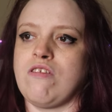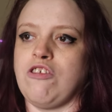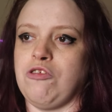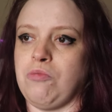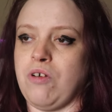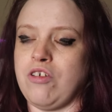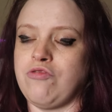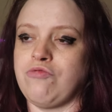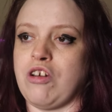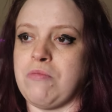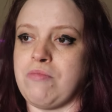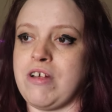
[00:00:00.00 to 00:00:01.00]
There's a wasp
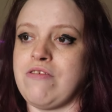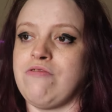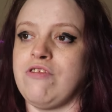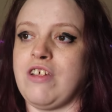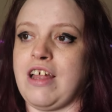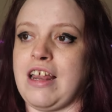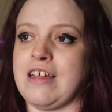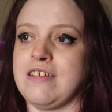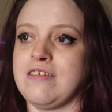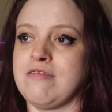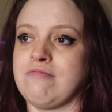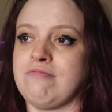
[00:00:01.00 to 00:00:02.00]
trying to break through the
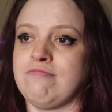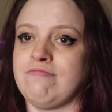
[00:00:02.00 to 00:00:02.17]
glass.